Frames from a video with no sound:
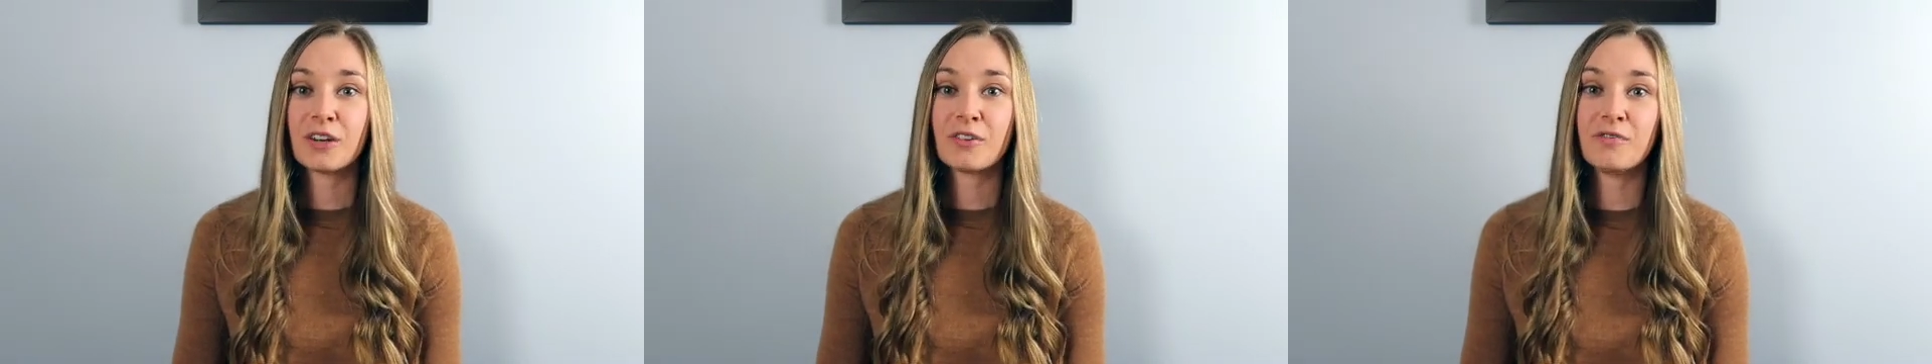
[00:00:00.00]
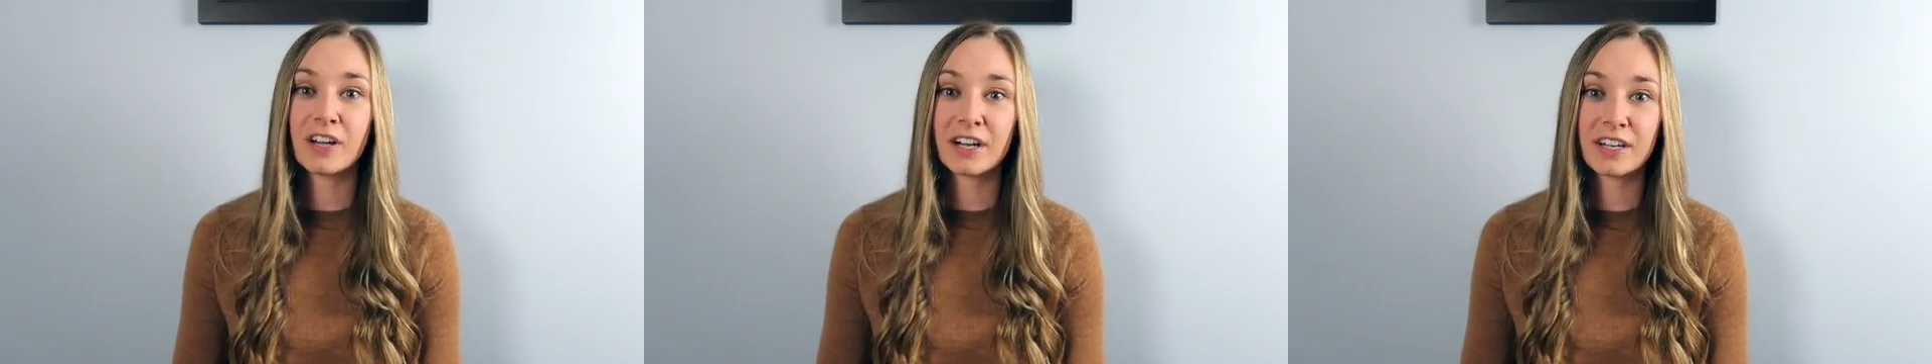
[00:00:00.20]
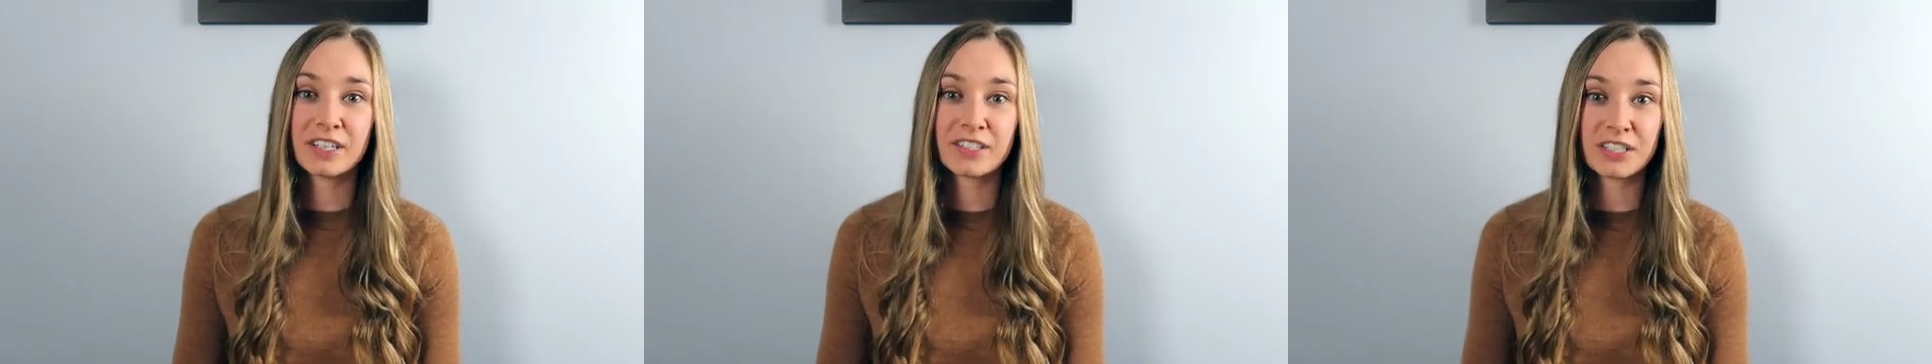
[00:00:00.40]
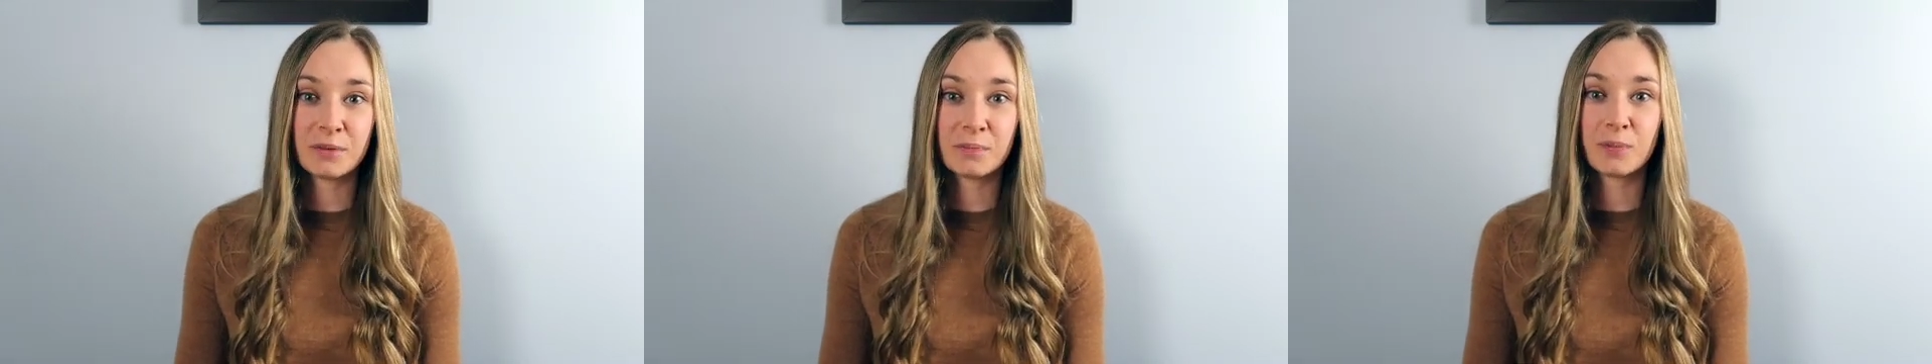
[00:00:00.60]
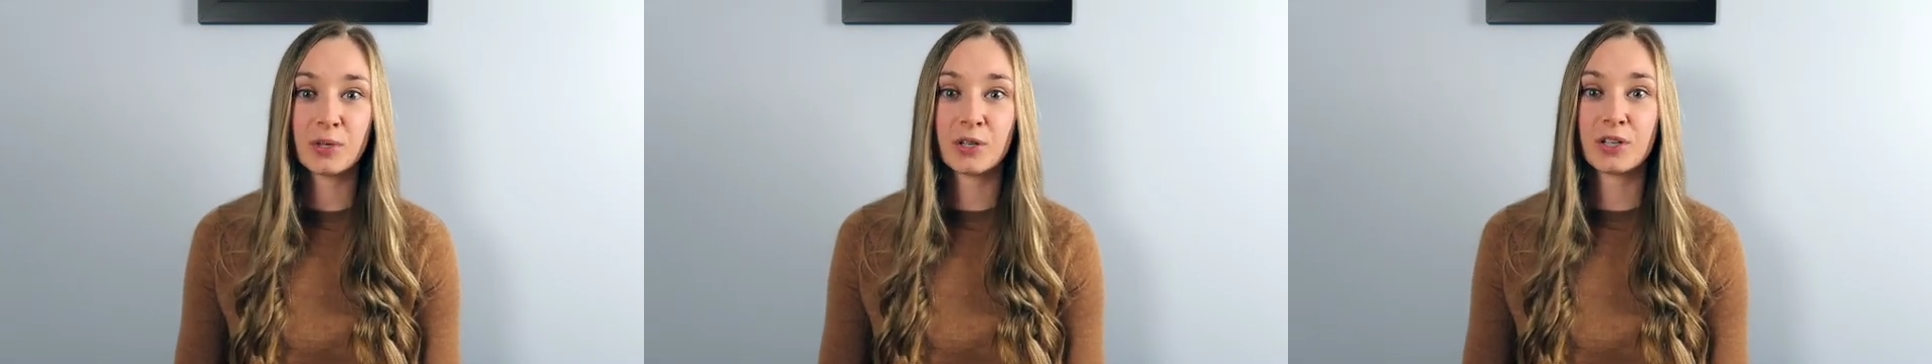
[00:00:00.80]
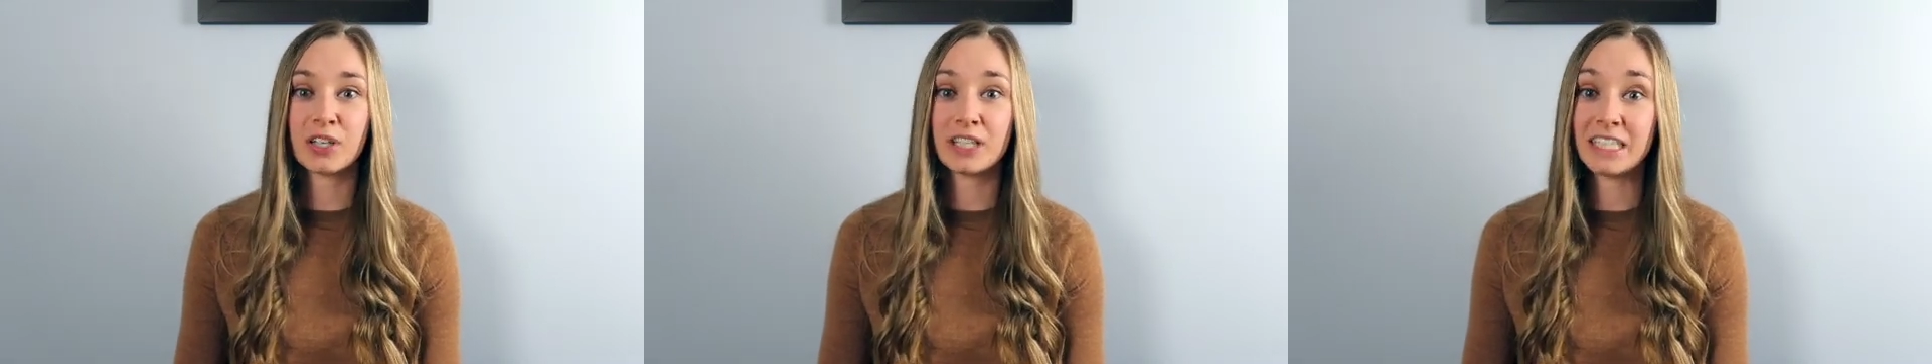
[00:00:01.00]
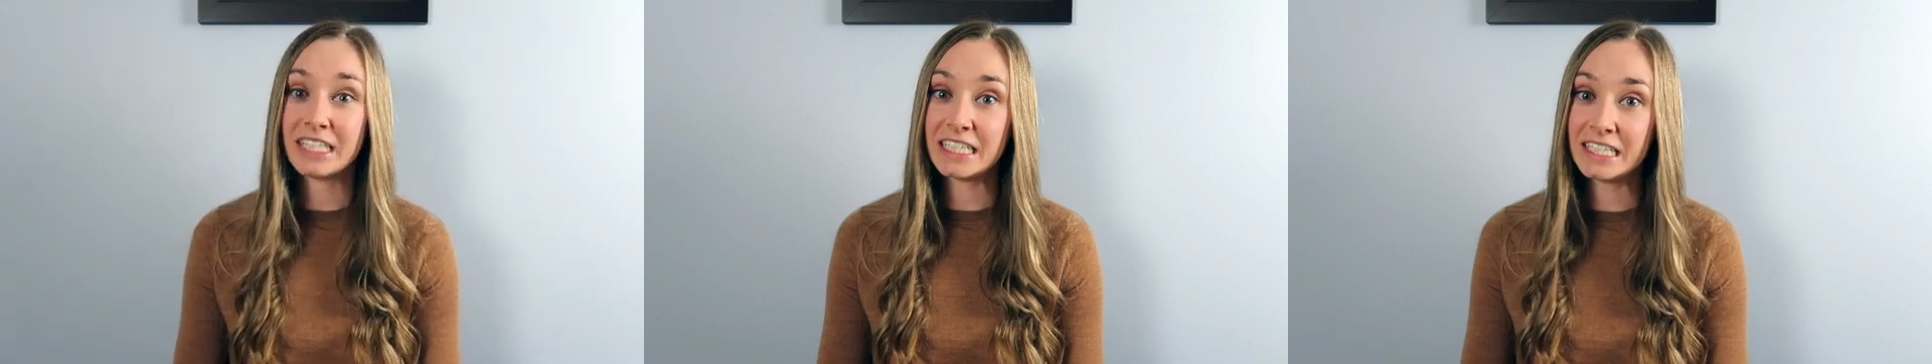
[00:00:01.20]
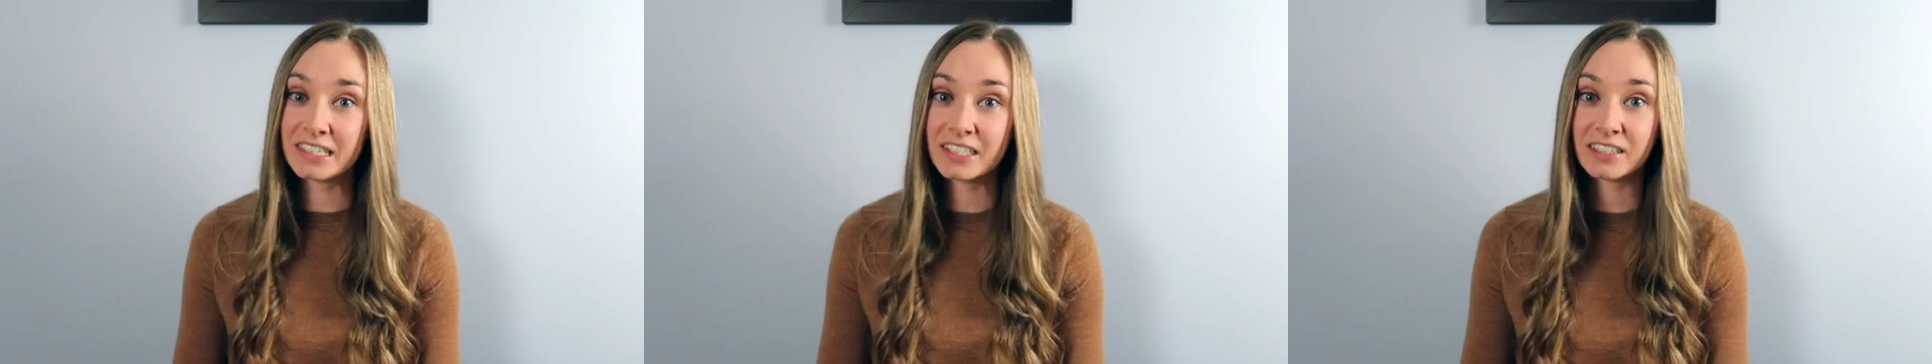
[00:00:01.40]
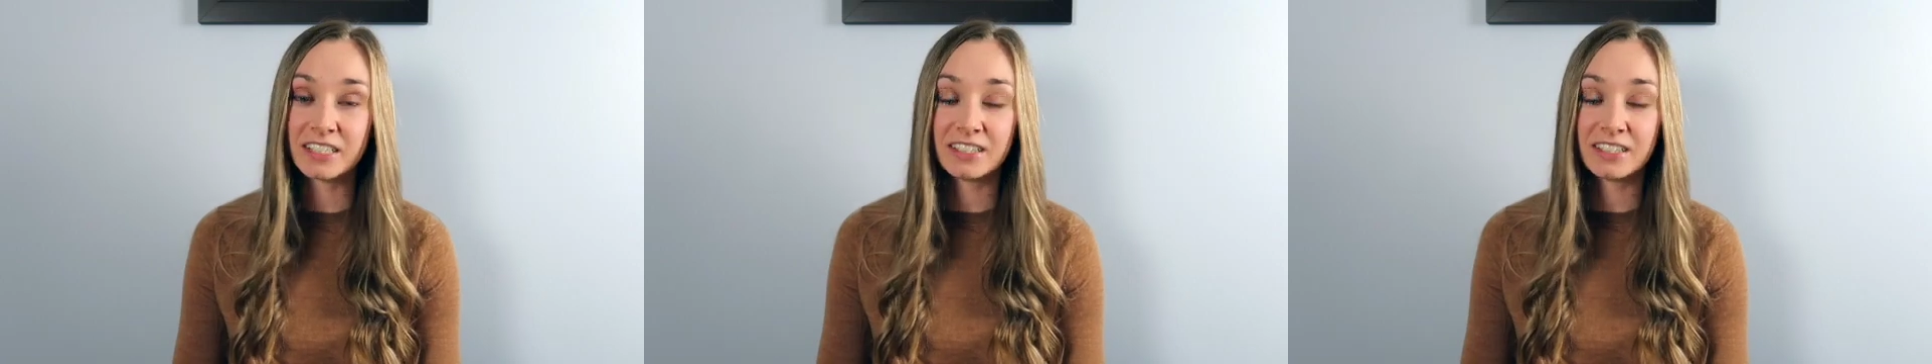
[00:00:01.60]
very simple and easily